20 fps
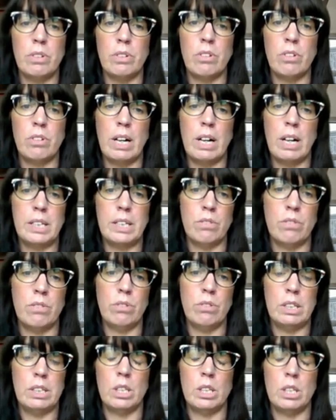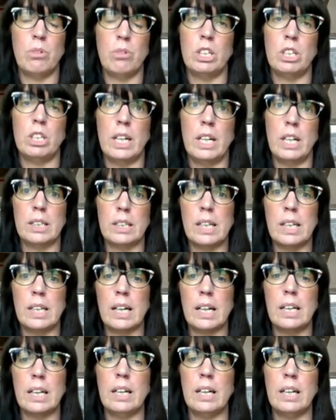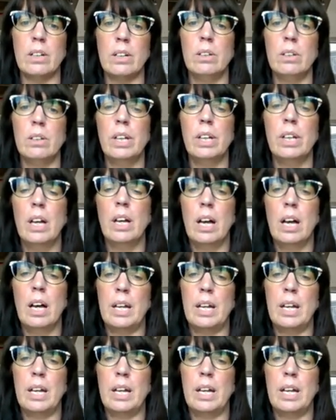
of a variety of research projects at Kiel